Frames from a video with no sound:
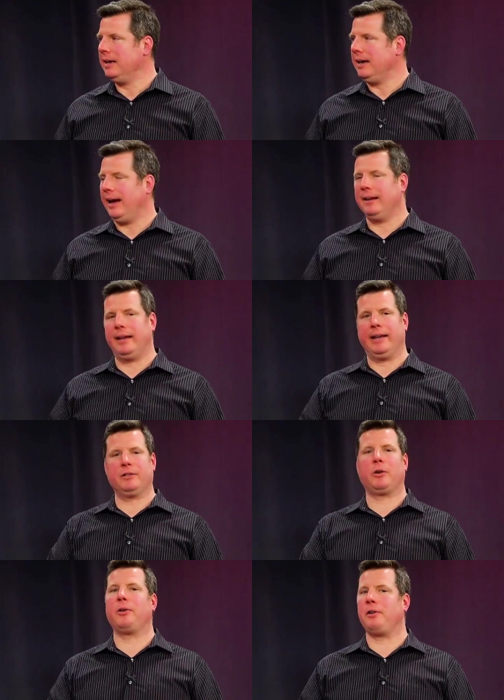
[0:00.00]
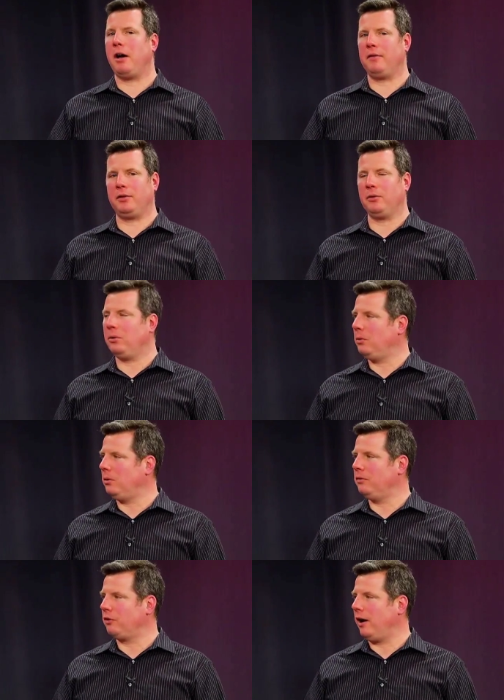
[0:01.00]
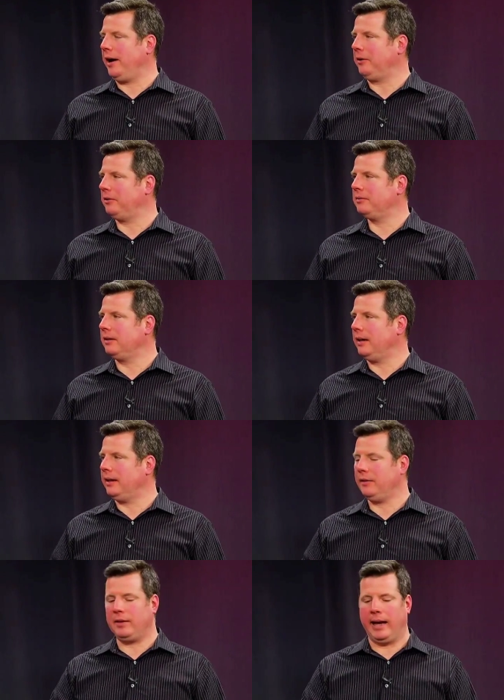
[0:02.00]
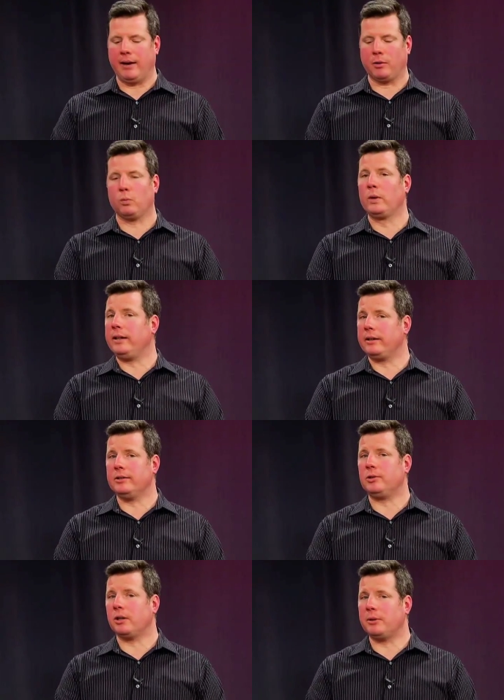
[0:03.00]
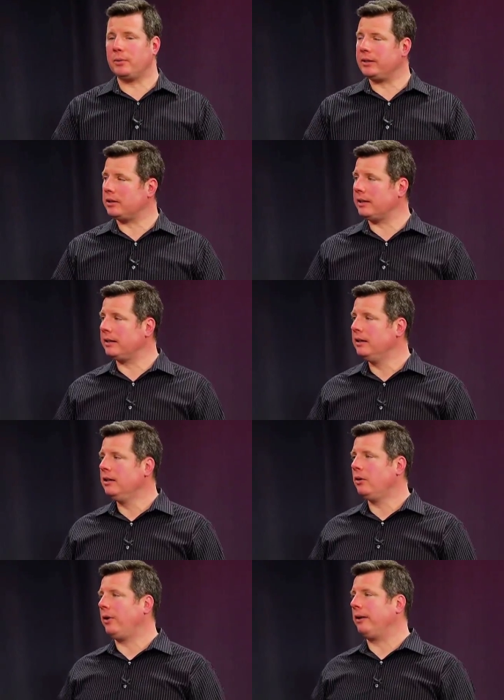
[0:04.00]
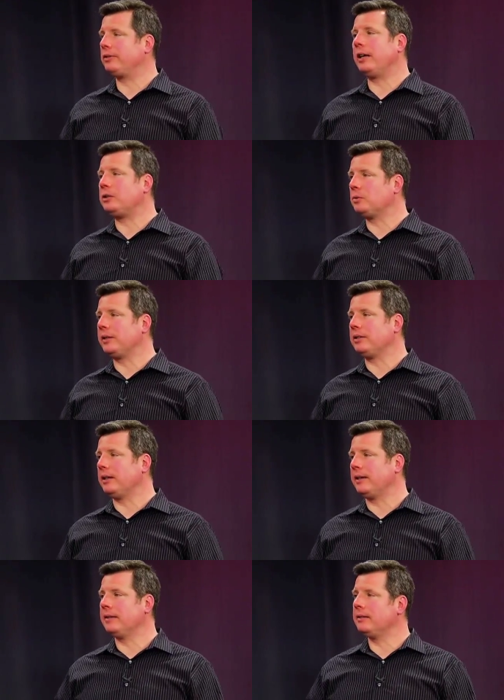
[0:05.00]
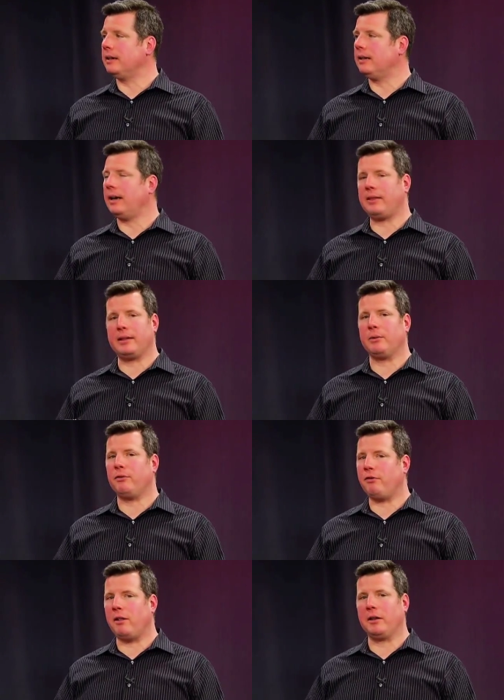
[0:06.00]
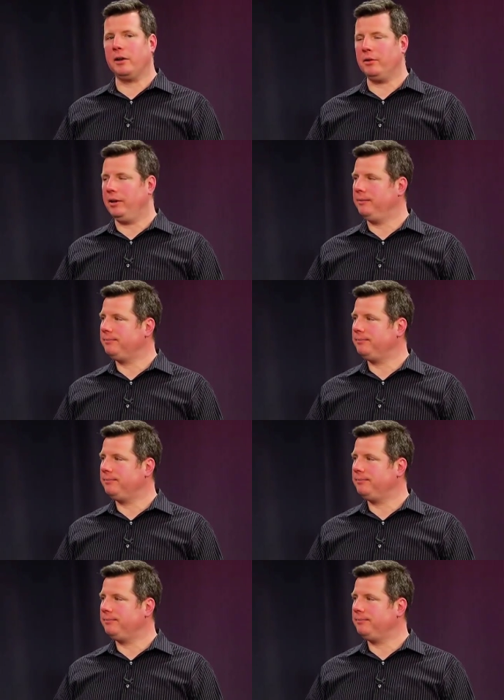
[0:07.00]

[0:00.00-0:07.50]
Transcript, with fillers: and they get turned off to the whole varietal. And if they have a really good German Riesling or an Alsatian Riesling, uh, I think they would fall in love with it.